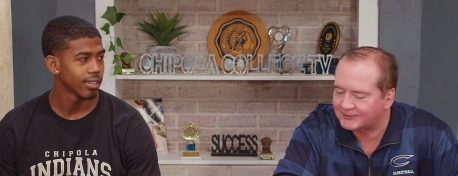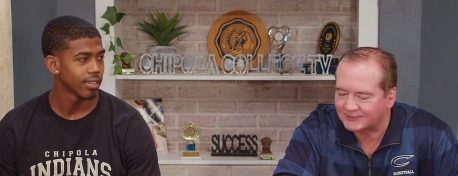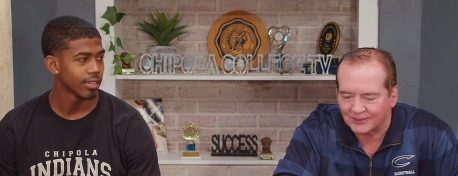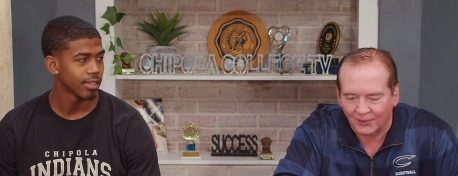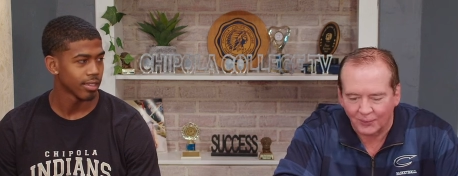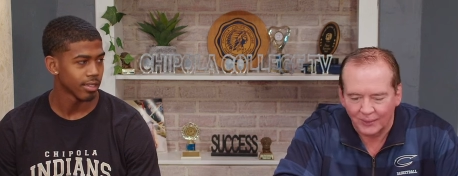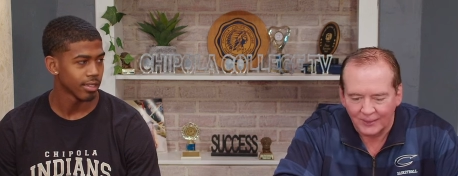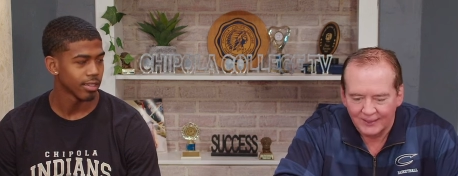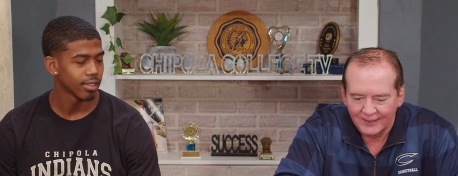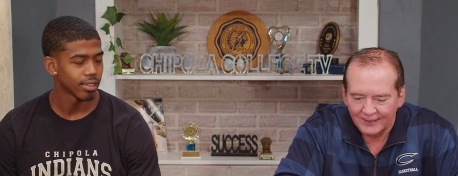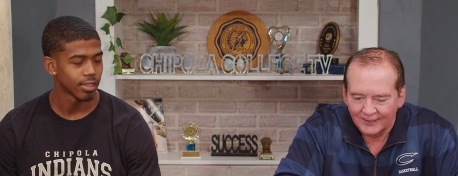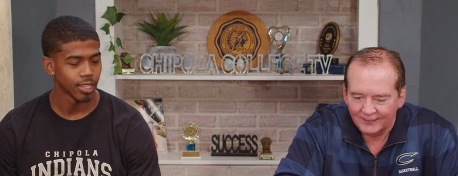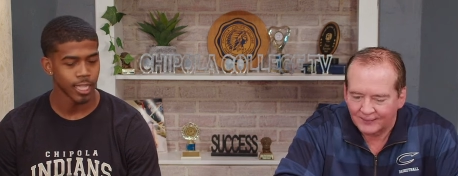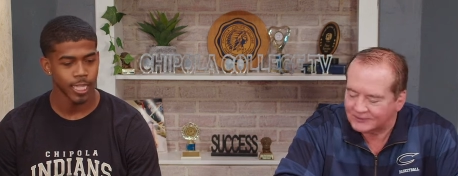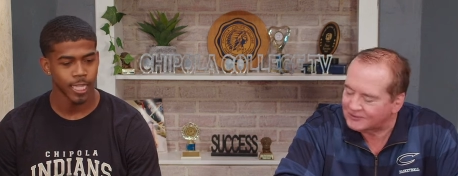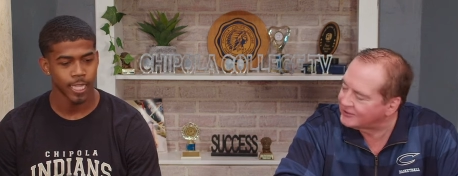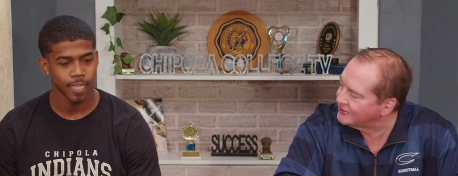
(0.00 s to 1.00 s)
Speaker 1: So
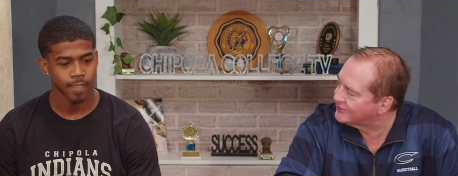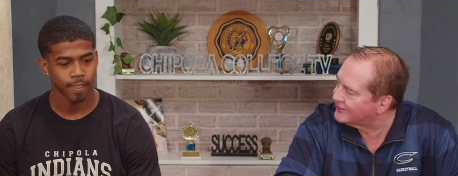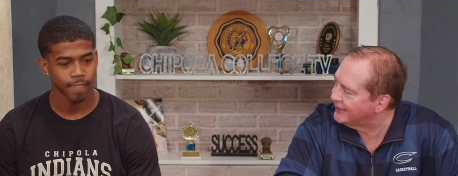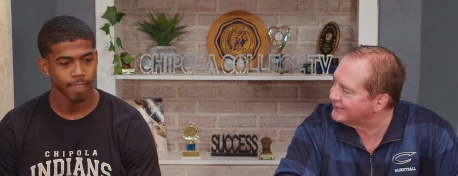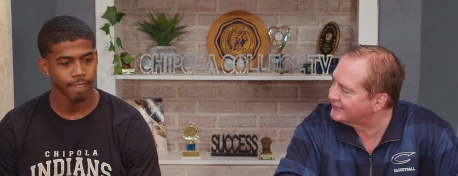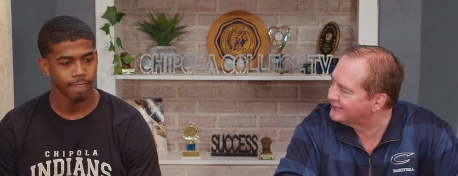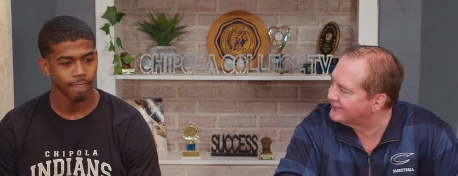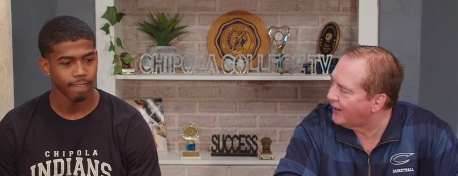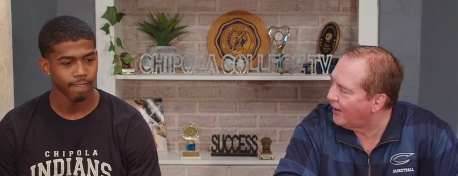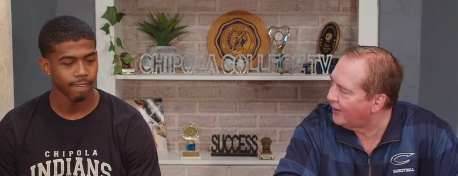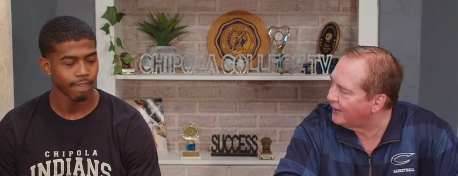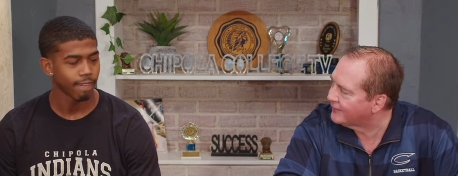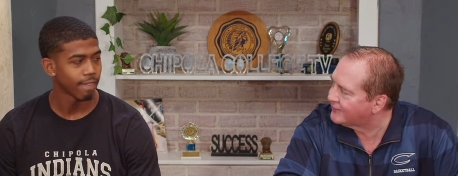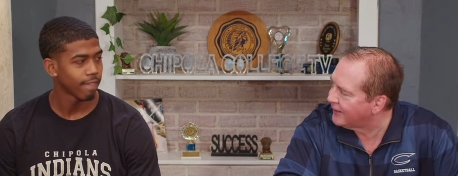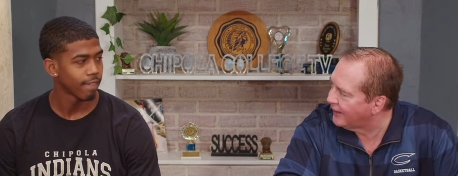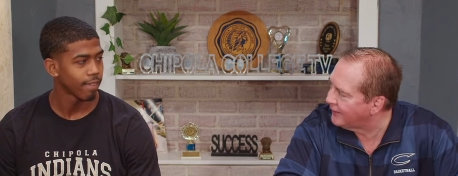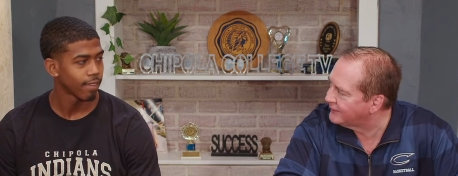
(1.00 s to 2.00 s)
let's just get
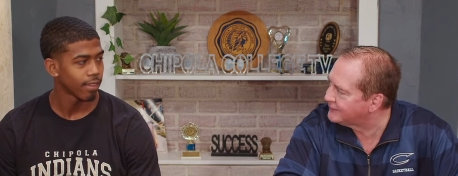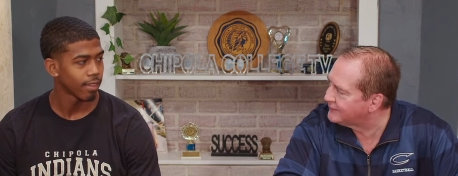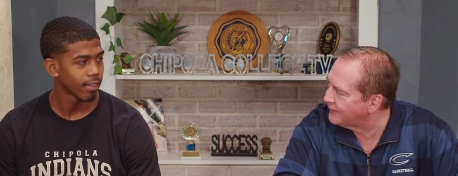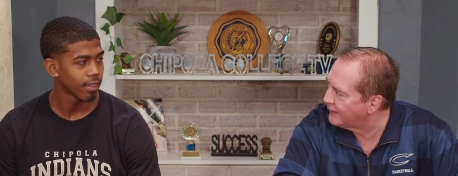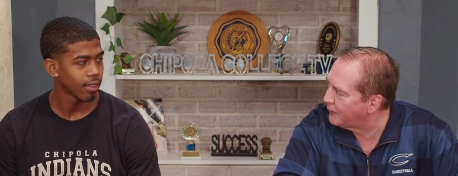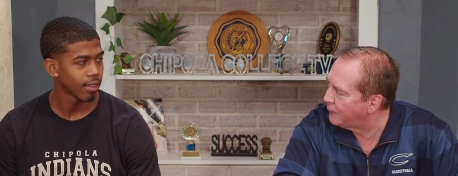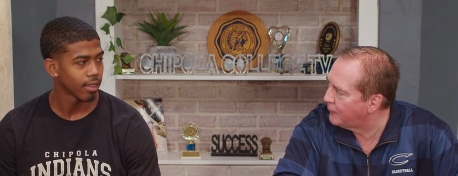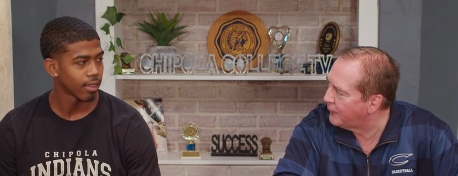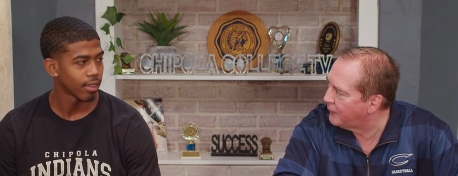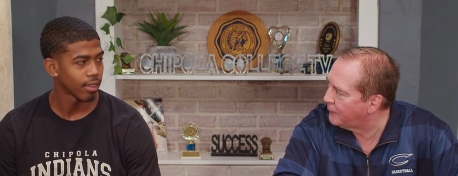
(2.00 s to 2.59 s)
started. Tell us a little bit